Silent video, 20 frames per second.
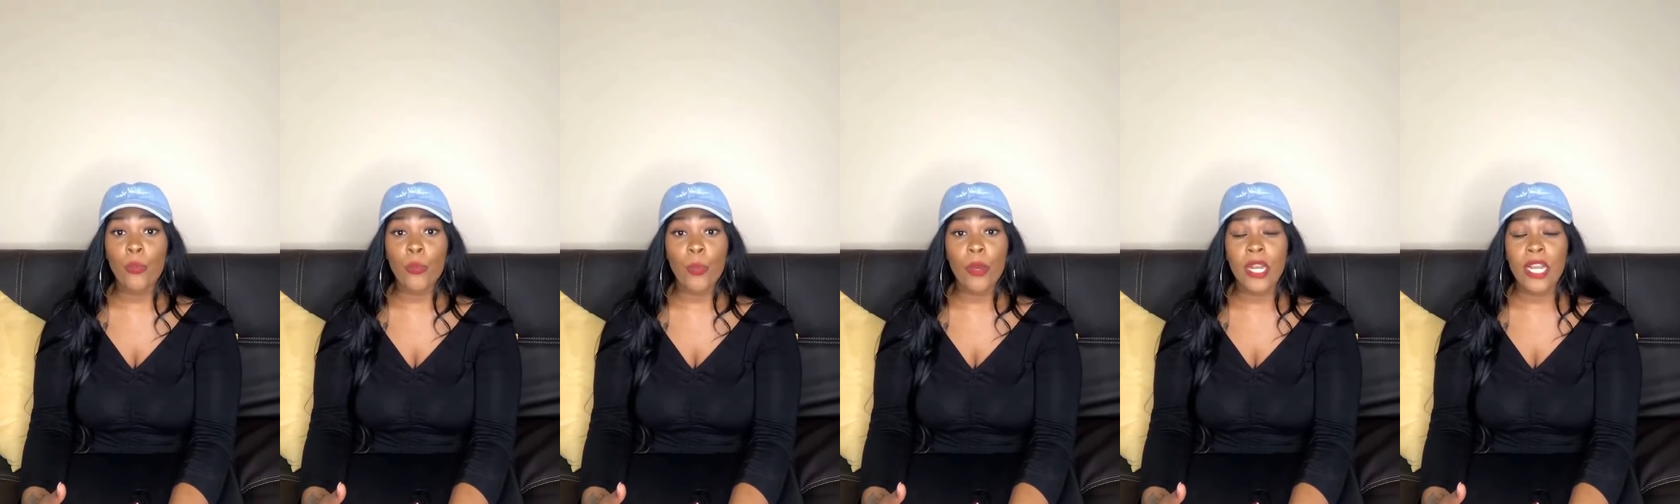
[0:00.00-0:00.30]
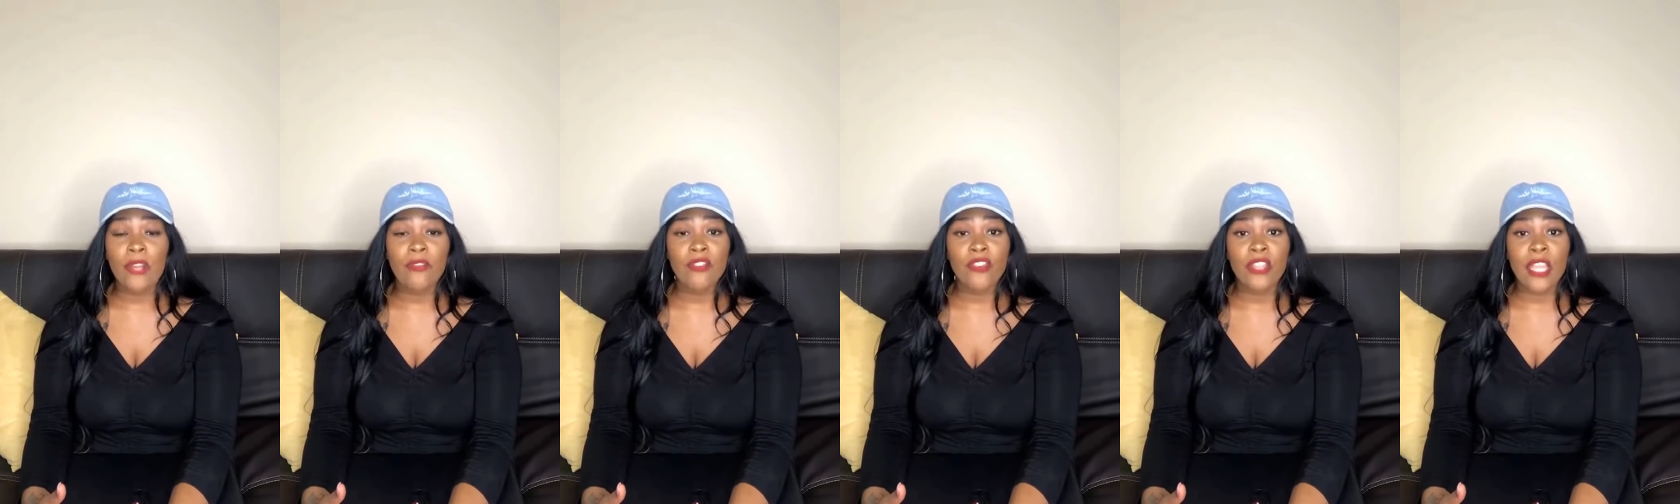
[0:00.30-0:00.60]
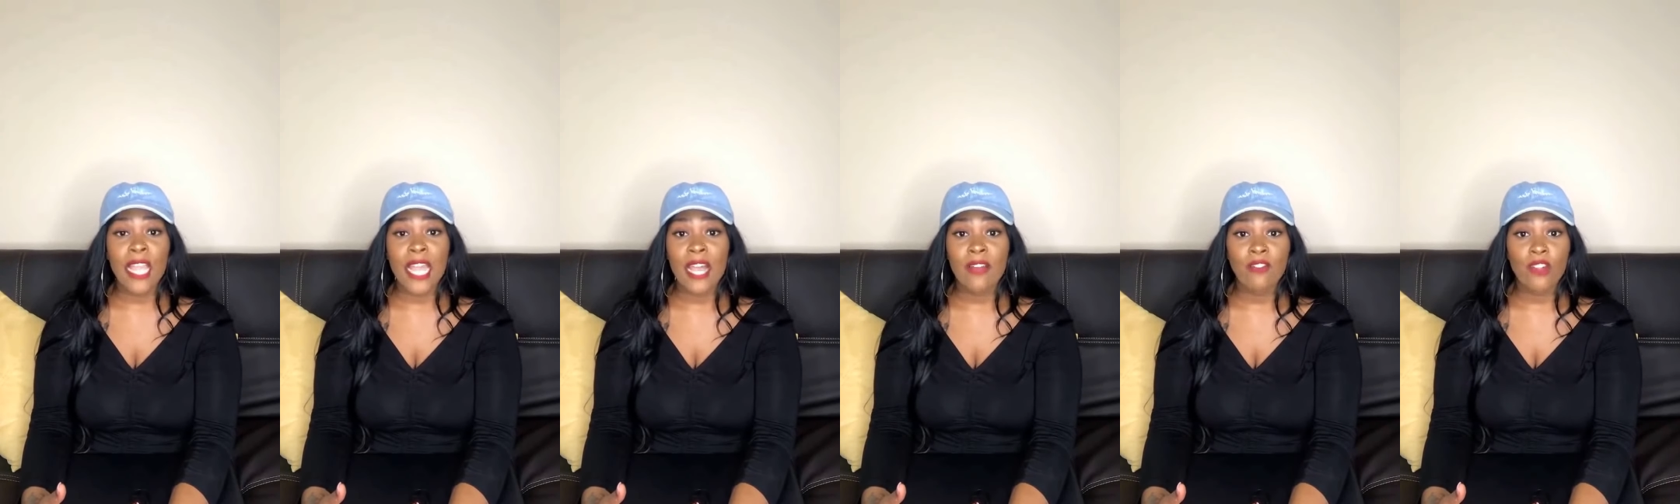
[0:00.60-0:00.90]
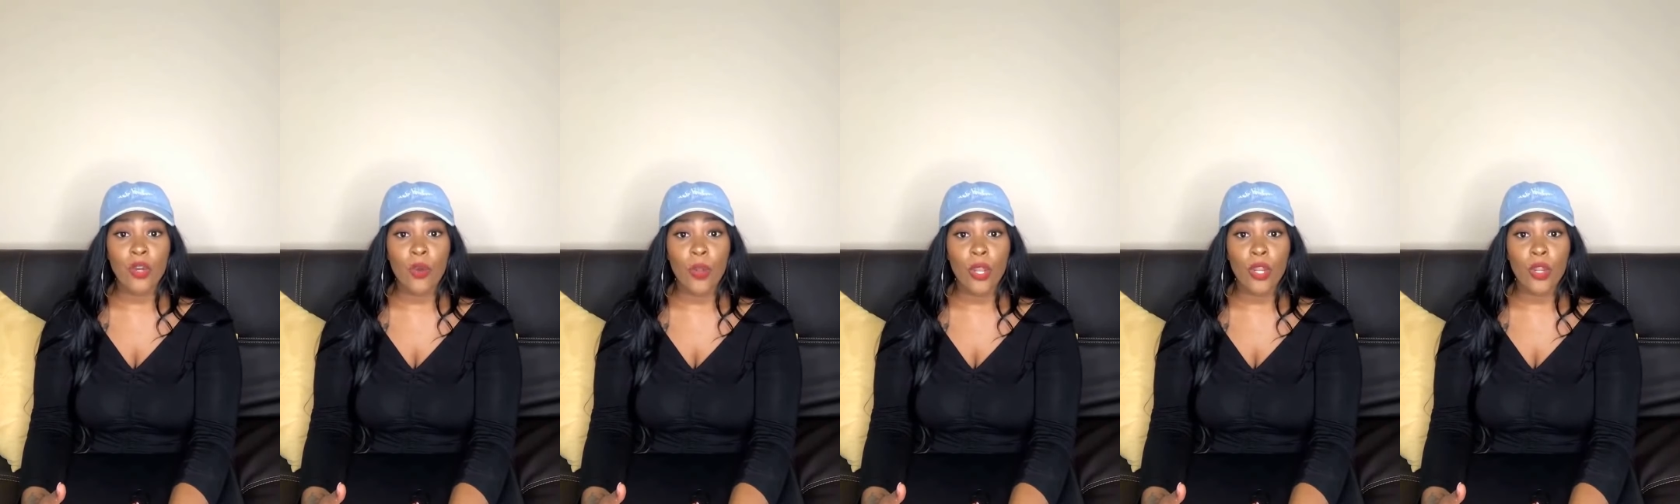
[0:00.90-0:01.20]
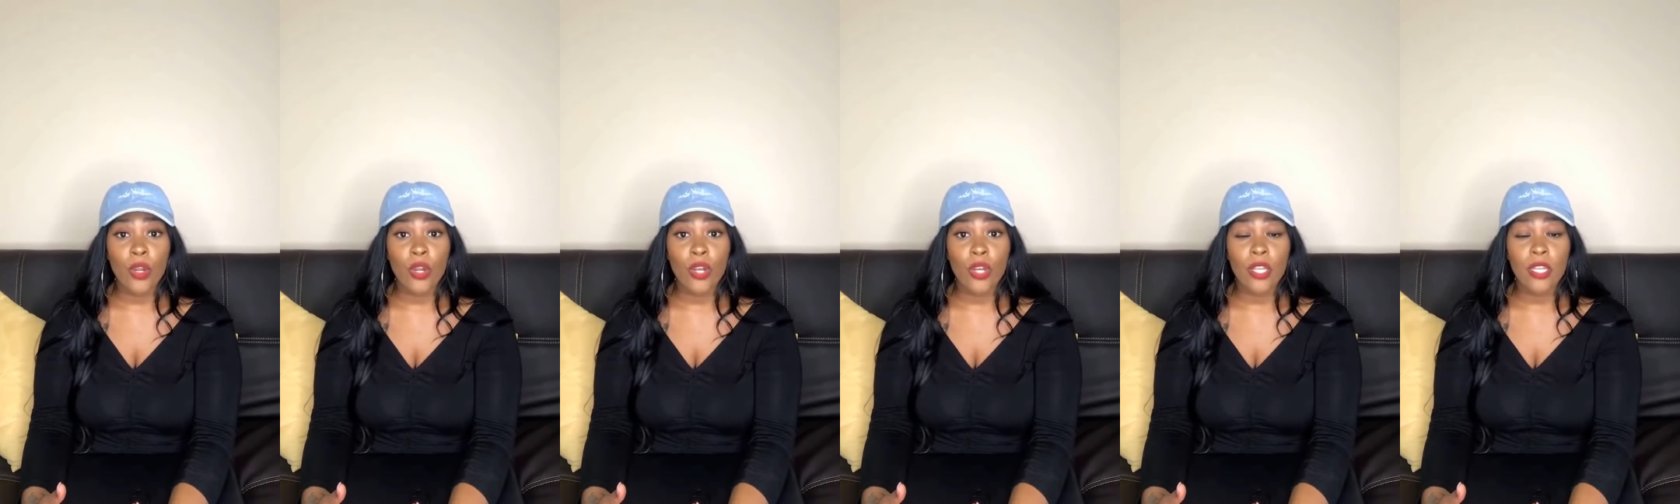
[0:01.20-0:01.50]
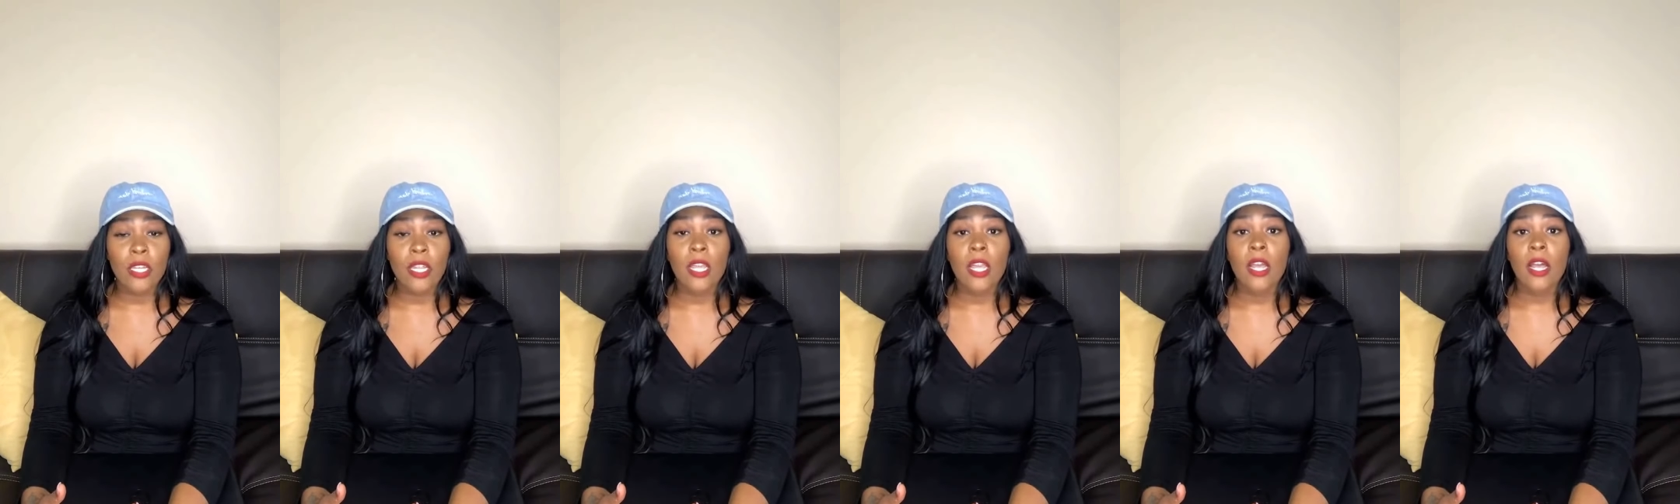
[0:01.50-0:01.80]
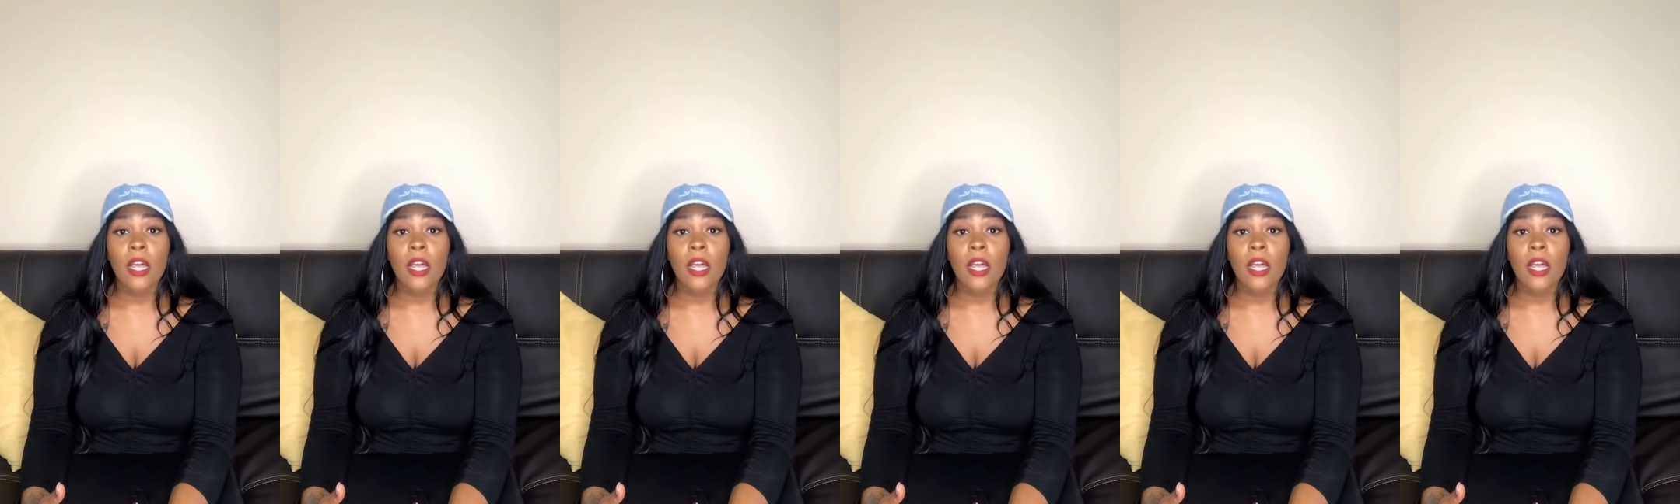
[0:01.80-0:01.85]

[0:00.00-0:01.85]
whatever they have going on